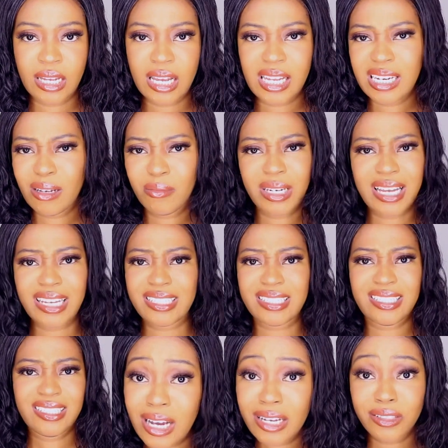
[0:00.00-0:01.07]
And I'm like,
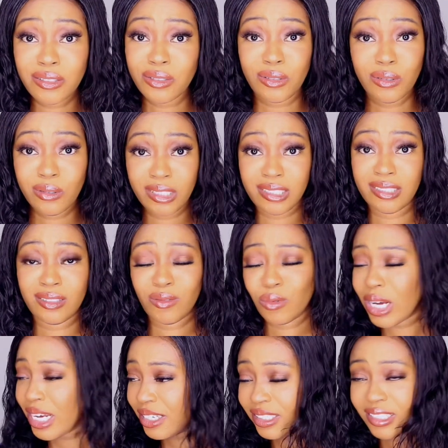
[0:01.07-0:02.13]
how are you doing?
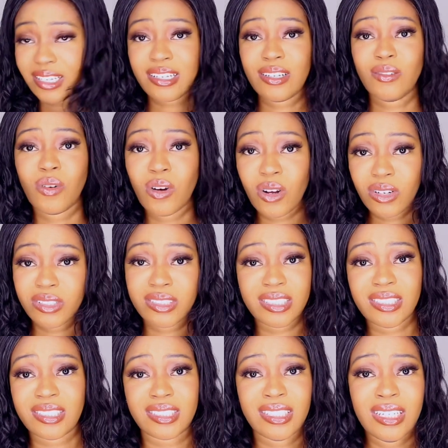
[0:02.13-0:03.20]
Why are you taking all
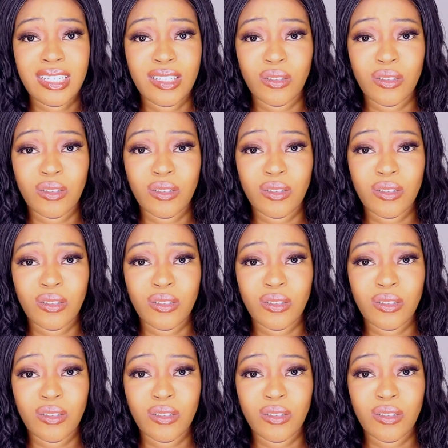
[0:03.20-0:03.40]
this